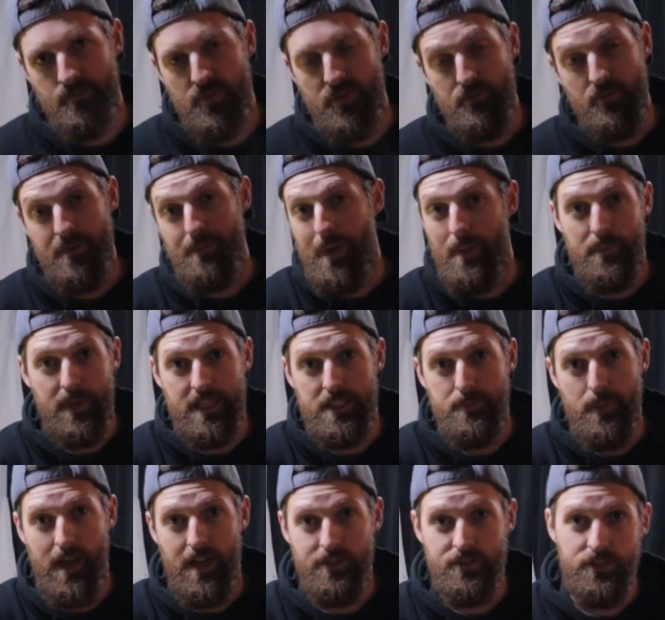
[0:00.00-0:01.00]
Three of my biggest
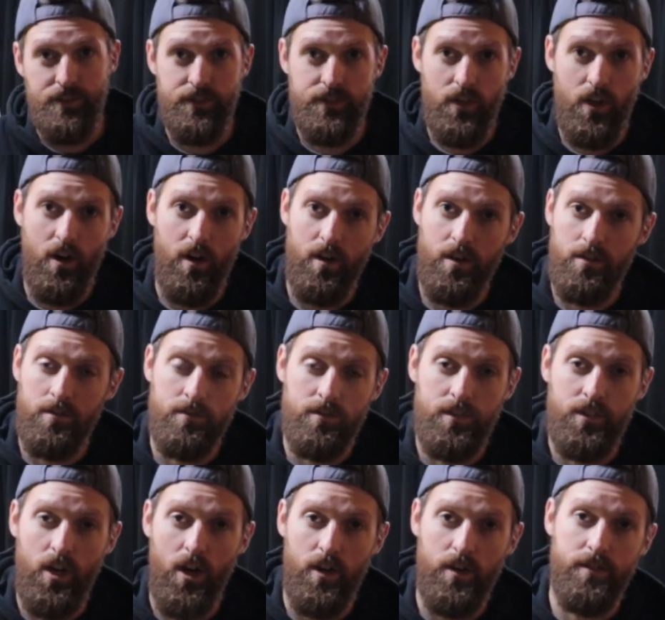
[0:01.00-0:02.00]
passions are
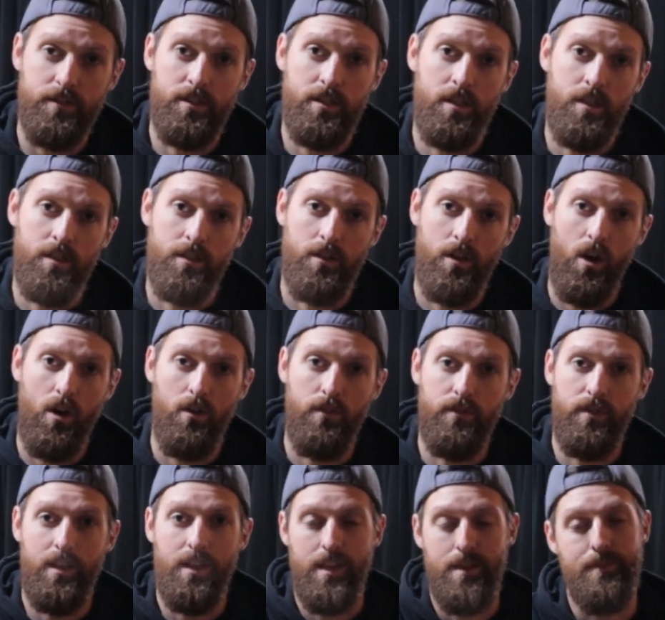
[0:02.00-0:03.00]
cars,
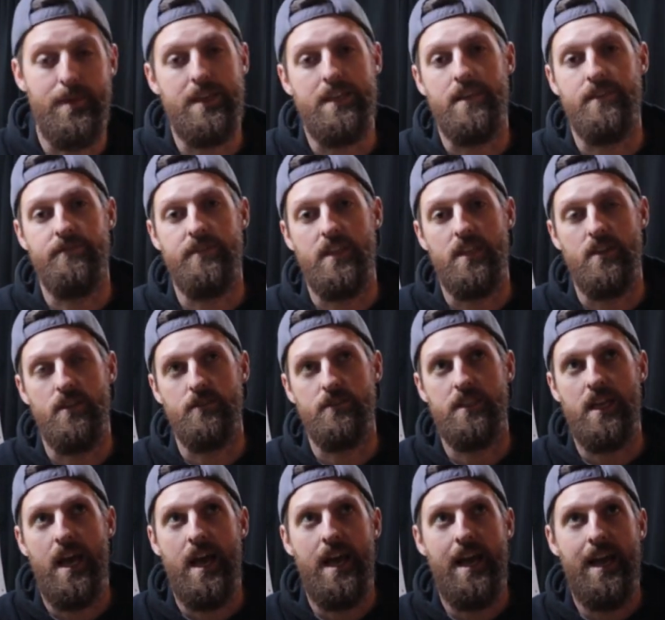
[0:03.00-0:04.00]
golf, and making videos.